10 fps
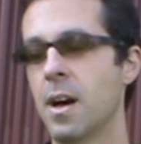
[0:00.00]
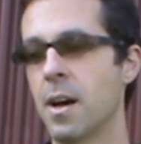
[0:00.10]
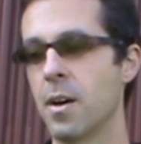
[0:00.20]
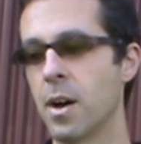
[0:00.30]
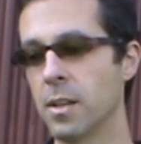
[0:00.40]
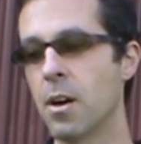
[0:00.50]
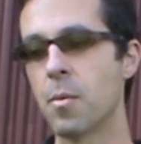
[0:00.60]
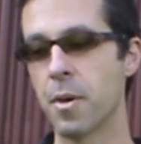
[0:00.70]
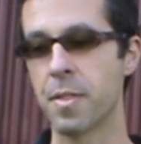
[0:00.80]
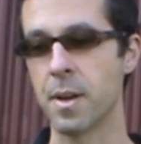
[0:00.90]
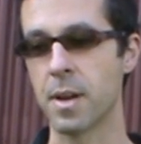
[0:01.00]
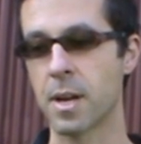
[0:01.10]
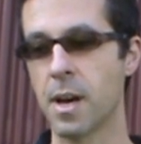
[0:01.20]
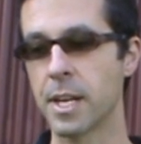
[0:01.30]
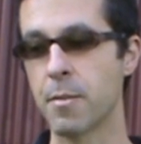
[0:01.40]
along with a
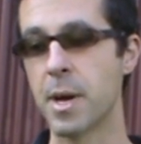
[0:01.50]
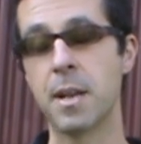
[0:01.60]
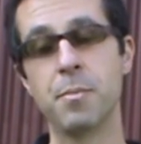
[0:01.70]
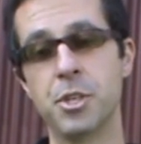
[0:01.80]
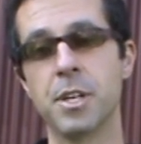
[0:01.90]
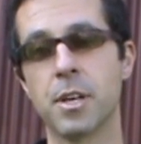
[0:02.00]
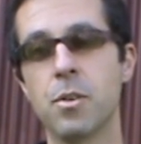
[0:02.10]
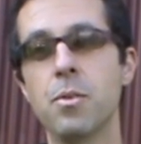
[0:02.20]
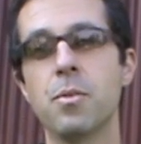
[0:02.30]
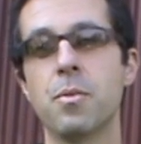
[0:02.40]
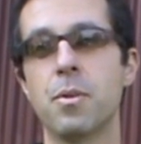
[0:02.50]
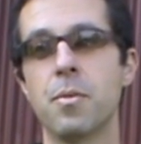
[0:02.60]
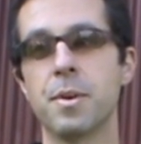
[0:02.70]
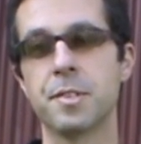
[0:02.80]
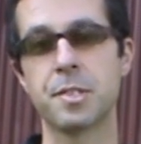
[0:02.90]
colleague of mine named Gene Koo,
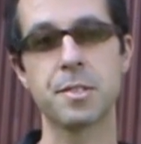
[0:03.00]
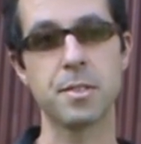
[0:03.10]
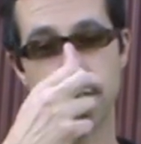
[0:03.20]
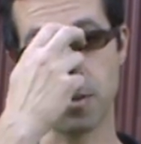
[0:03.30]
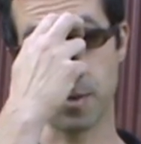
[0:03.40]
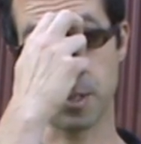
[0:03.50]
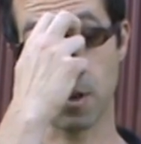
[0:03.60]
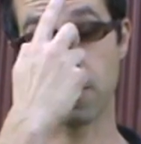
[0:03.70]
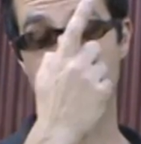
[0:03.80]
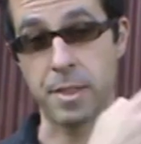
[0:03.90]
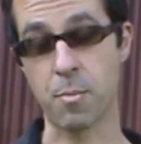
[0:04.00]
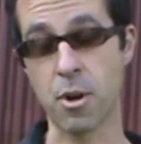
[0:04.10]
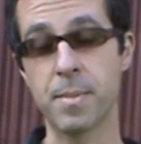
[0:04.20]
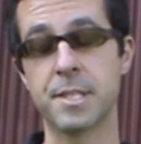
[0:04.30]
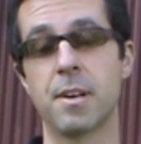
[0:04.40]
who was over at the
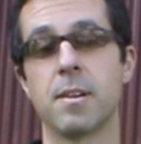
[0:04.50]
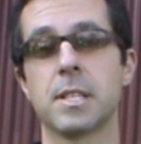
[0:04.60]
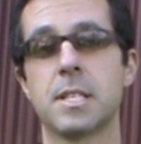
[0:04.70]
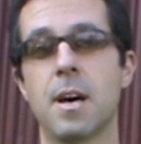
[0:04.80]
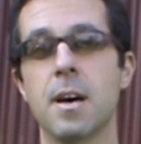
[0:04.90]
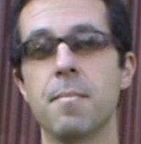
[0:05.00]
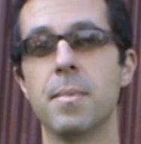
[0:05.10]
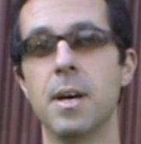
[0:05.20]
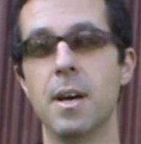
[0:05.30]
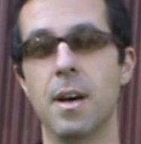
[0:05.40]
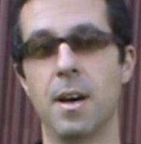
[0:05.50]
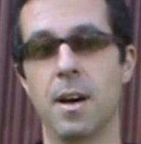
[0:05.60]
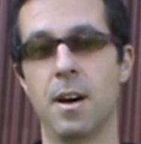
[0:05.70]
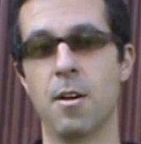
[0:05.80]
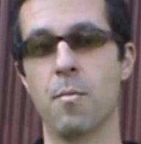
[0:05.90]
Berkman Center at the time,
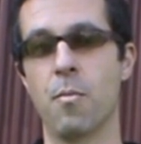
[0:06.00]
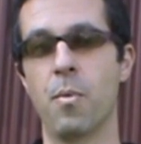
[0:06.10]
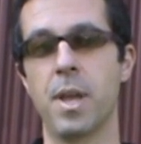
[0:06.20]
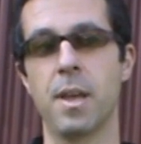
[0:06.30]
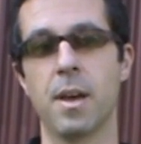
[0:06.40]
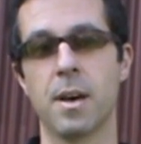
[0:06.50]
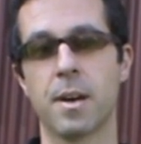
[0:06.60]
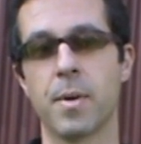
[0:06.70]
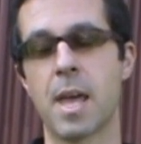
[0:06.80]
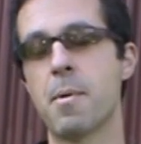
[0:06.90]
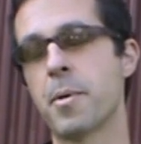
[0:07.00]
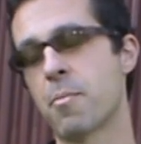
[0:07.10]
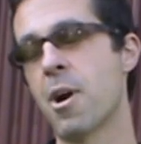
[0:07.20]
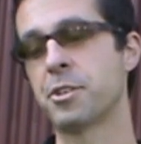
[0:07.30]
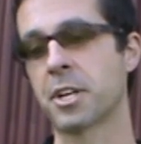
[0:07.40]
we came up with
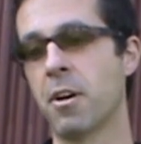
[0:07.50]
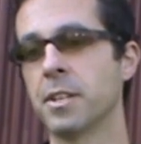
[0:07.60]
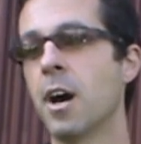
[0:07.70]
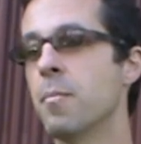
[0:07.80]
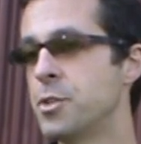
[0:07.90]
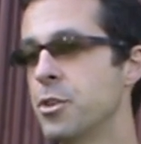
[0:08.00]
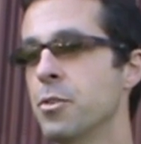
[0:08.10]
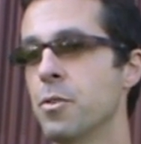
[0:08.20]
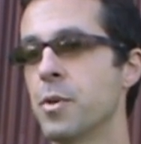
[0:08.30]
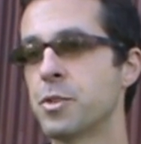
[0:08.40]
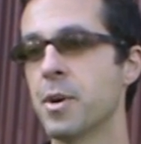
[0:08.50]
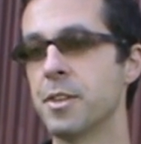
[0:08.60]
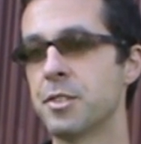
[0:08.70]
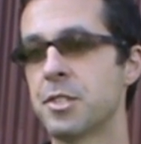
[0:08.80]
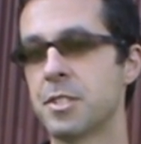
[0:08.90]
a project called Hub2, which
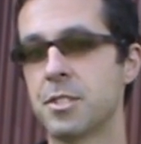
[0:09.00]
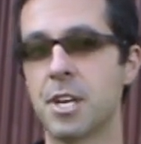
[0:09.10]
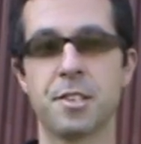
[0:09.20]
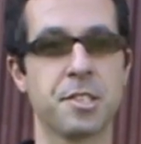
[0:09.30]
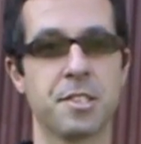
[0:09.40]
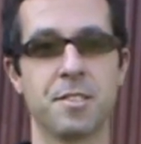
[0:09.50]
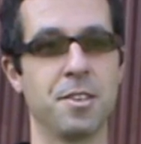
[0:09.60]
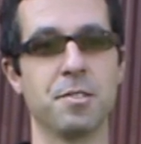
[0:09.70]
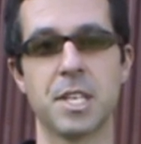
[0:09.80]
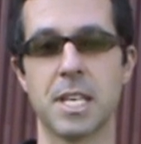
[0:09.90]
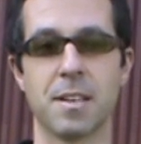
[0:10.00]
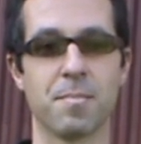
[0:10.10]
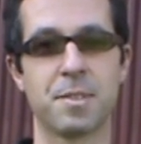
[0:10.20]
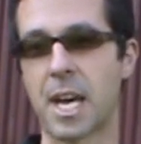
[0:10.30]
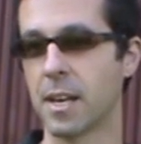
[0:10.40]
was just
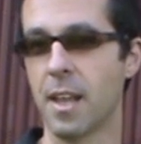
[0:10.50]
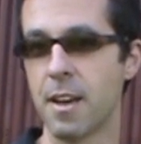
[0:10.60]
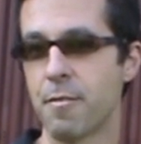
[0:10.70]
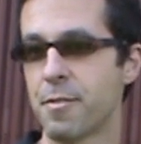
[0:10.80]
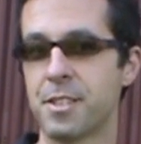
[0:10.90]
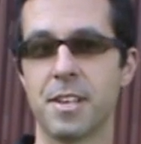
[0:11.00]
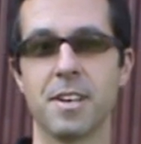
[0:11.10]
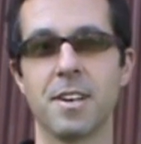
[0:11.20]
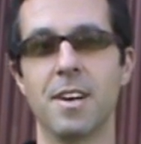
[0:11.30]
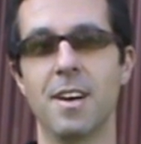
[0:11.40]
using Second Life to